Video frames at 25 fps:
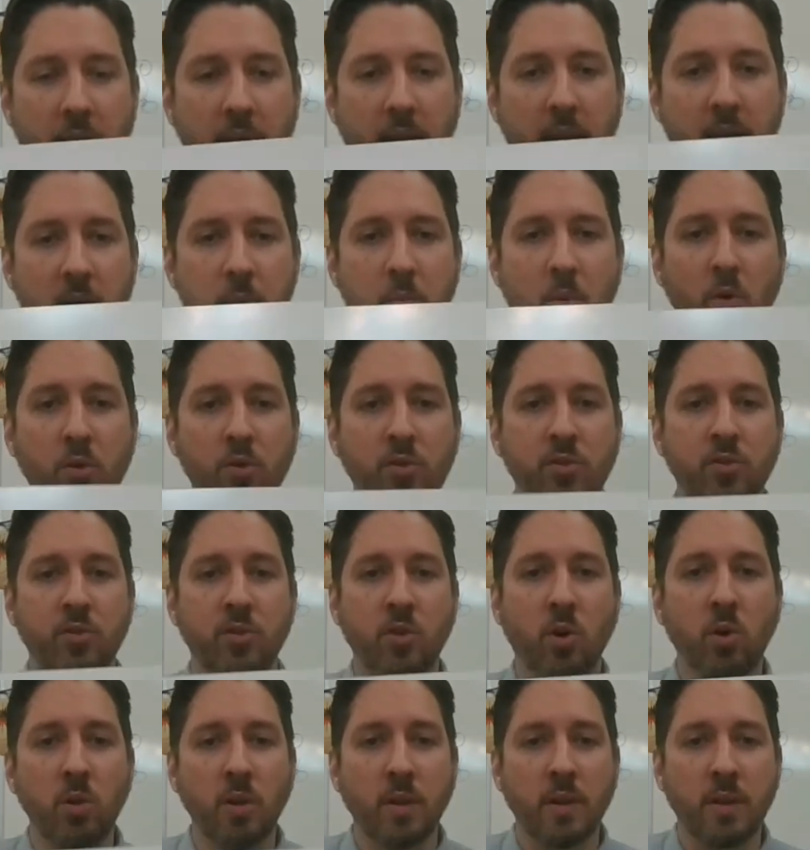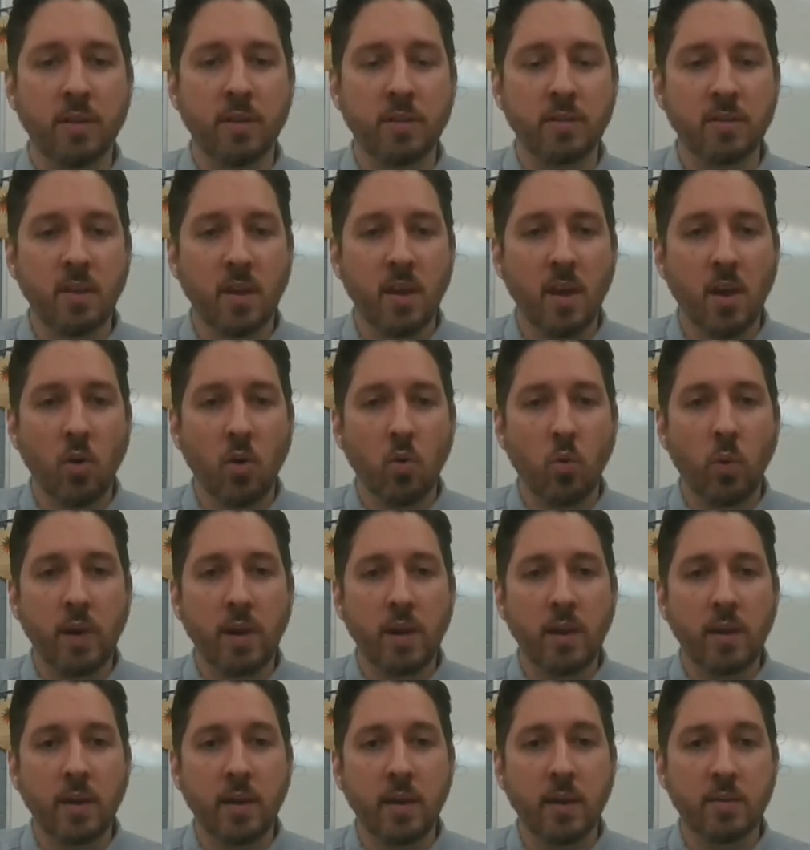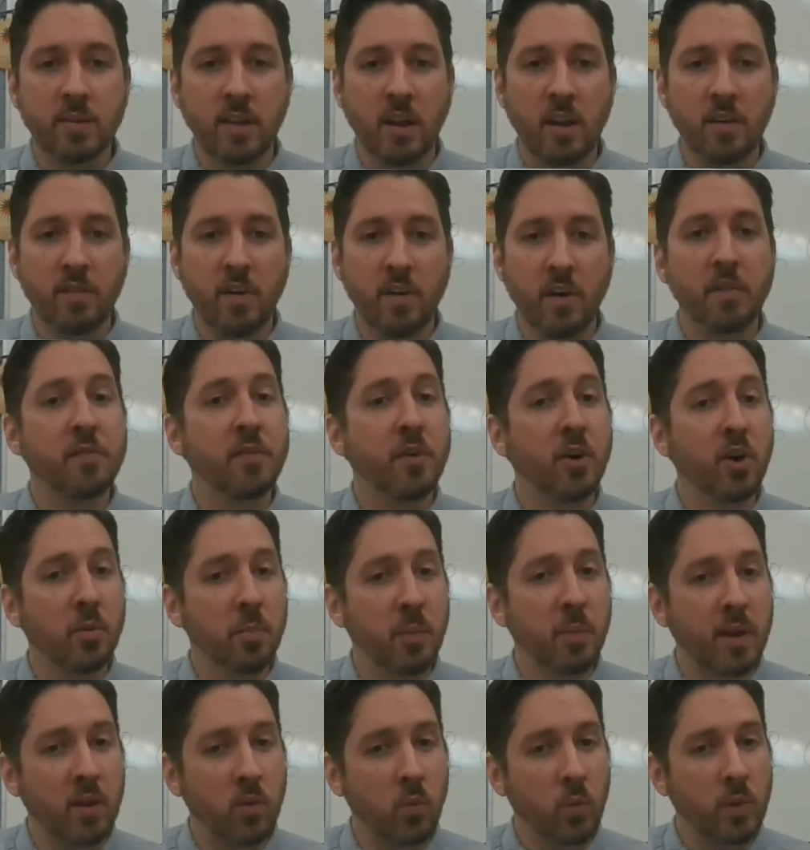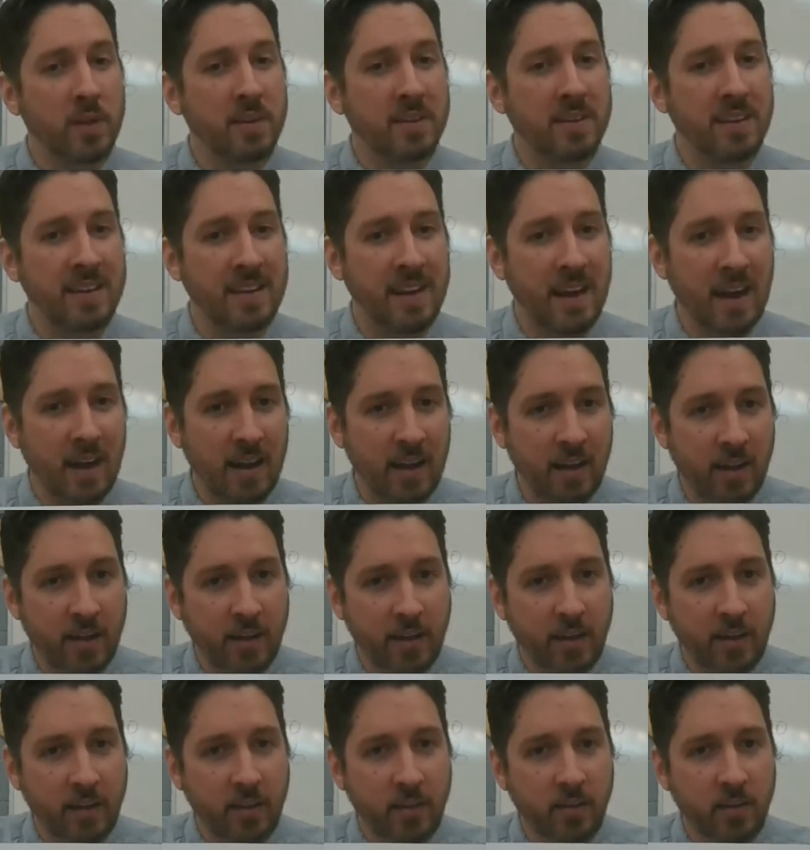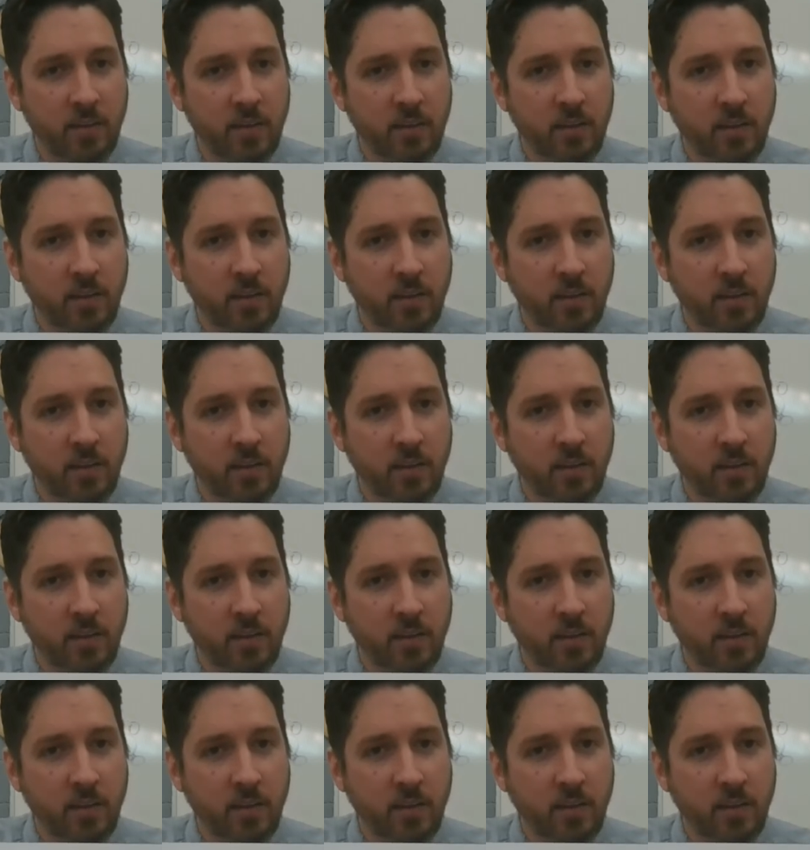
And modus tollens, we, instead of affirming, we deny,